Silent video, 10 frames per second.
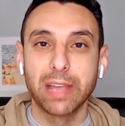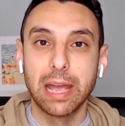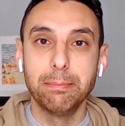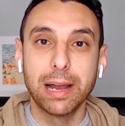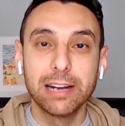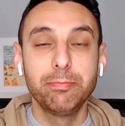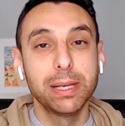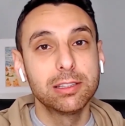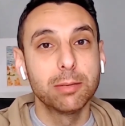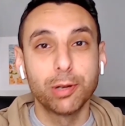I might have
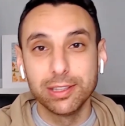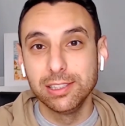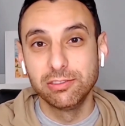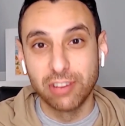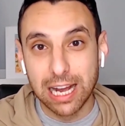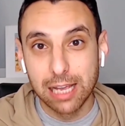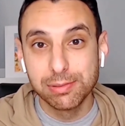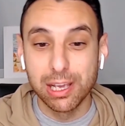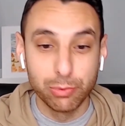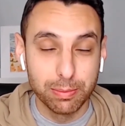picked up on these
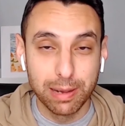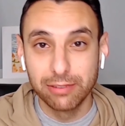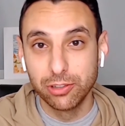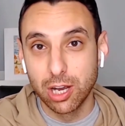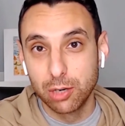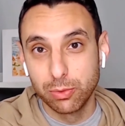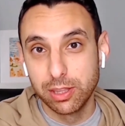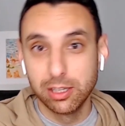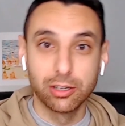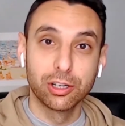vibes and we might have gone with
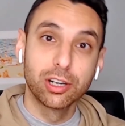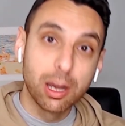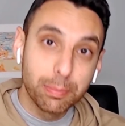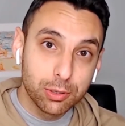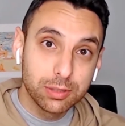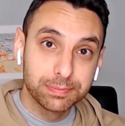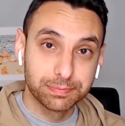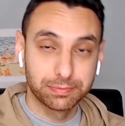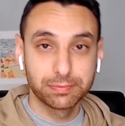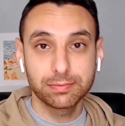the younger couple,
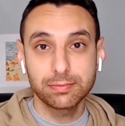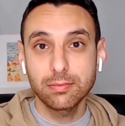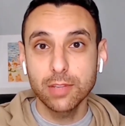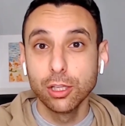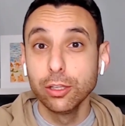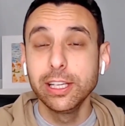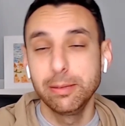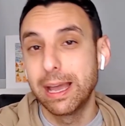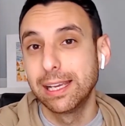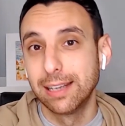looking
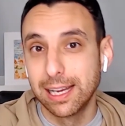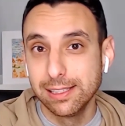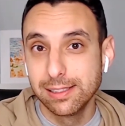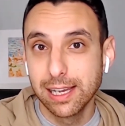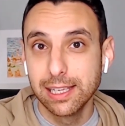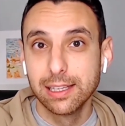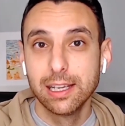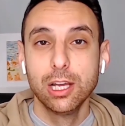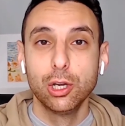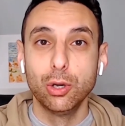back in hindsight,
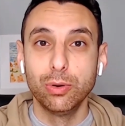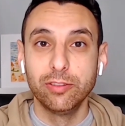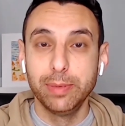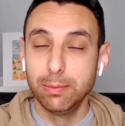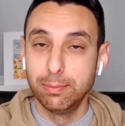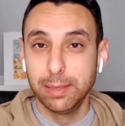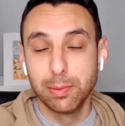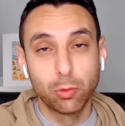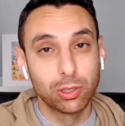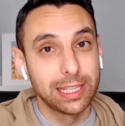who would have been maybe
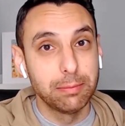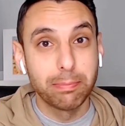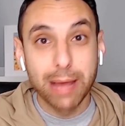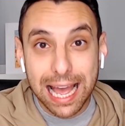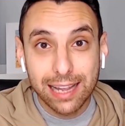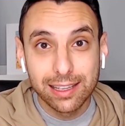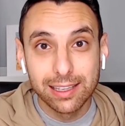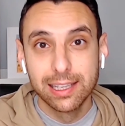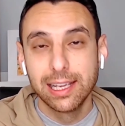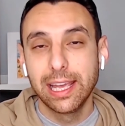more laid back.
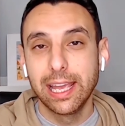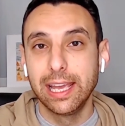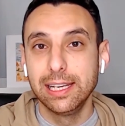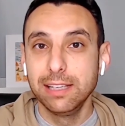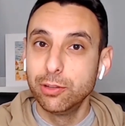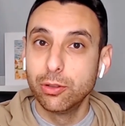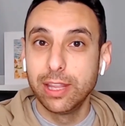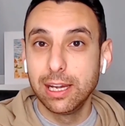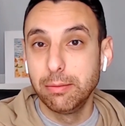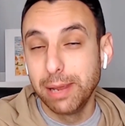And even though
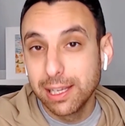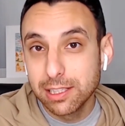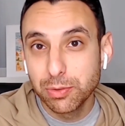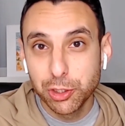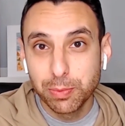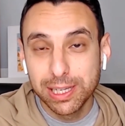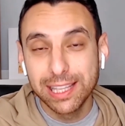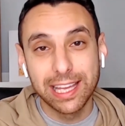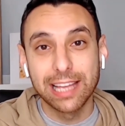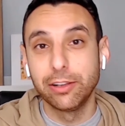they didn't make as much
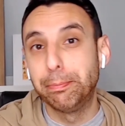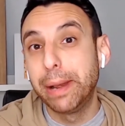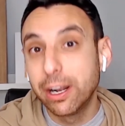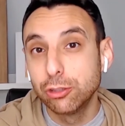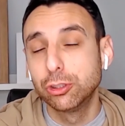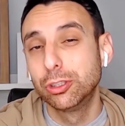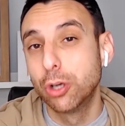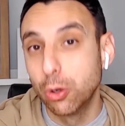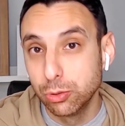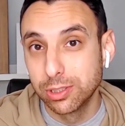money, they had their parents
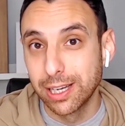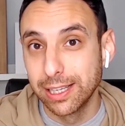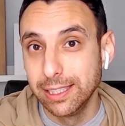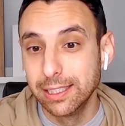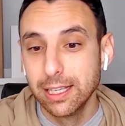co-sign.